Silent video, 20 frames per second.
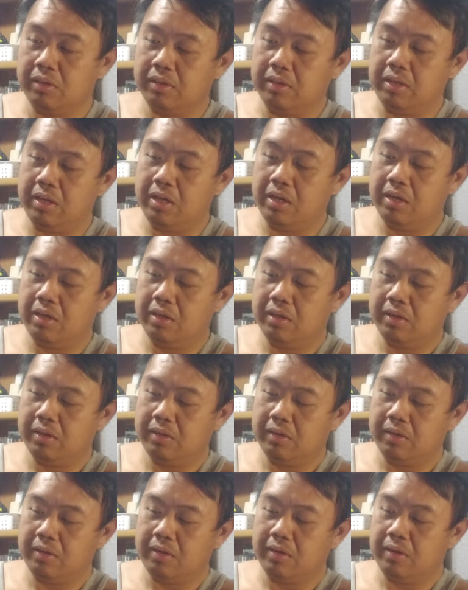yeah,
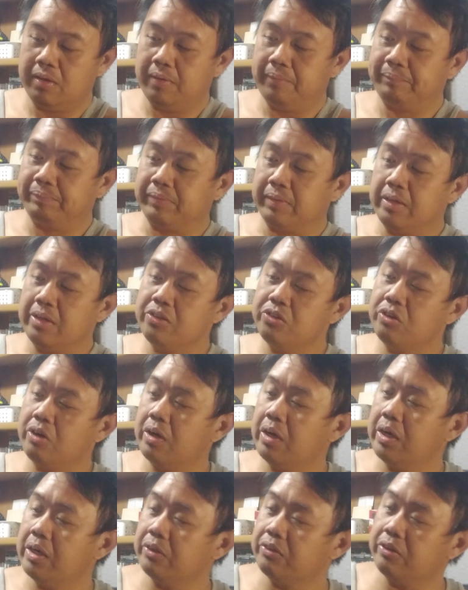let's go
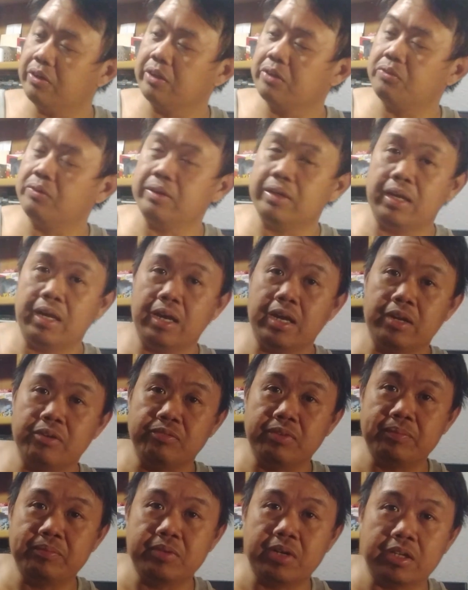ahead to this one, and
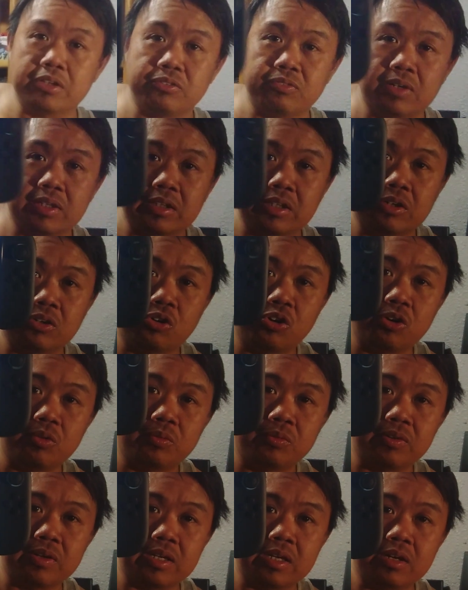we've got right there
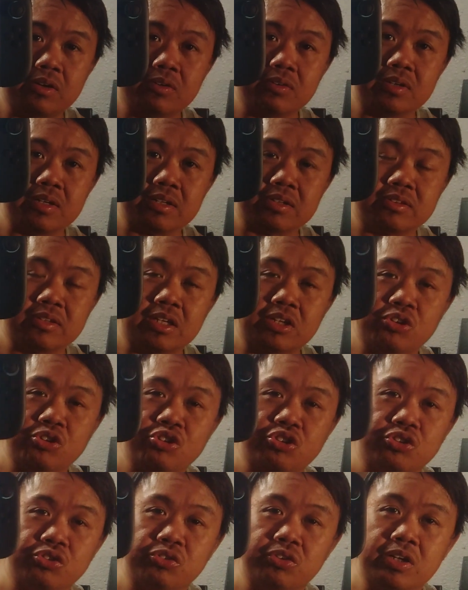over here is the
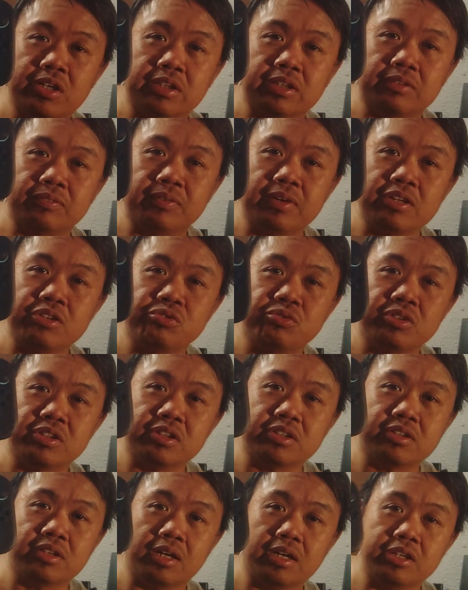user interface, which
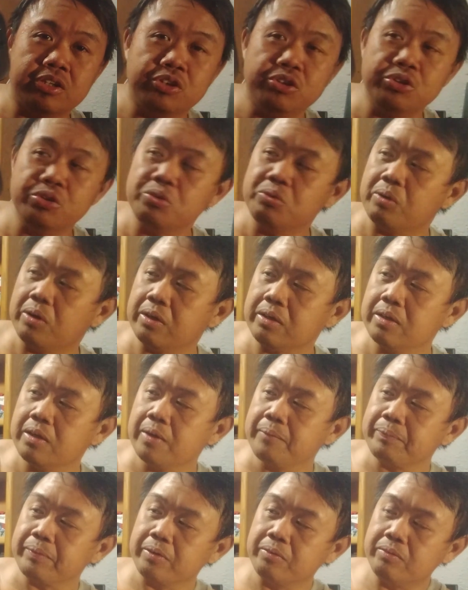is a new one,
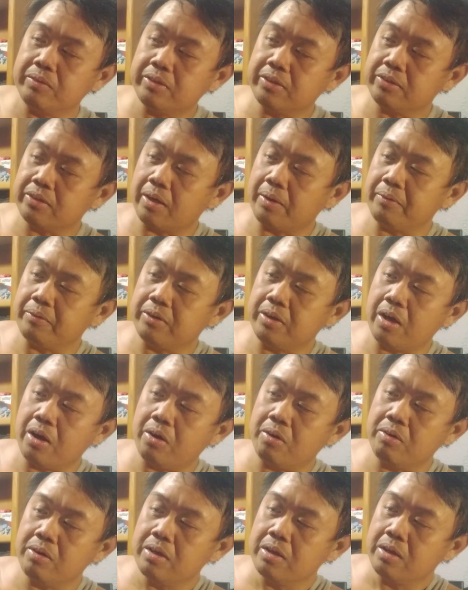which is out
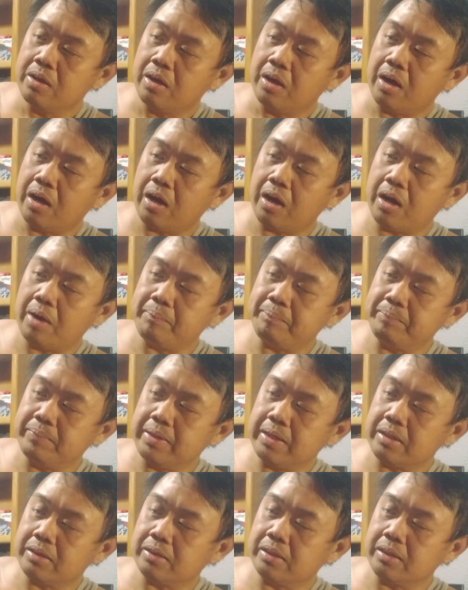now,
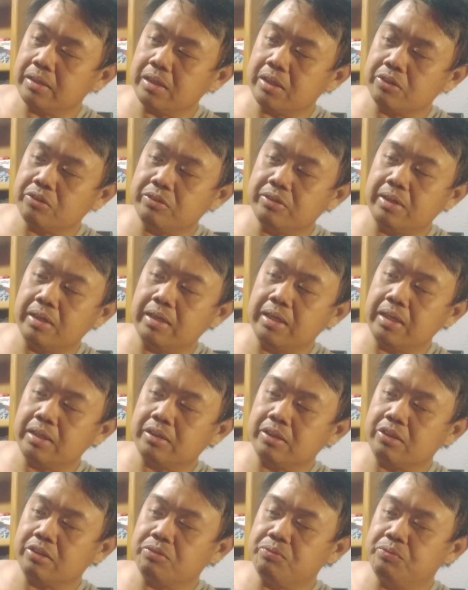updated into the
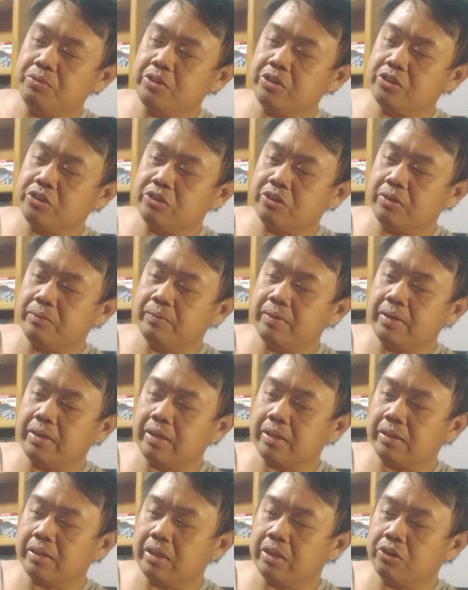latest version of the
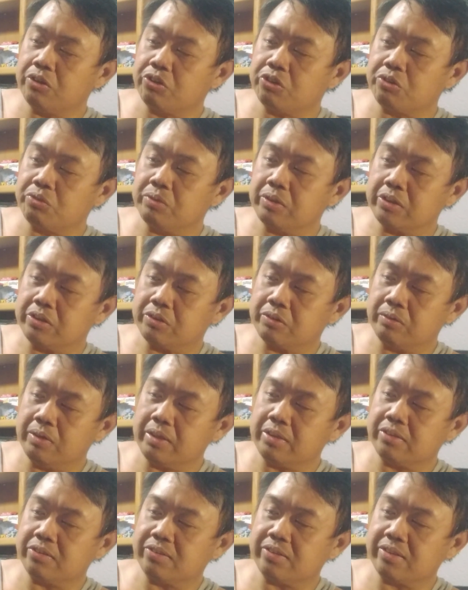Nintendo Switch,
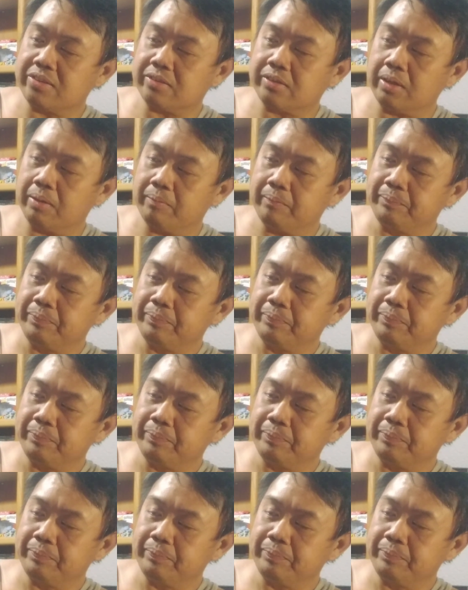right, system.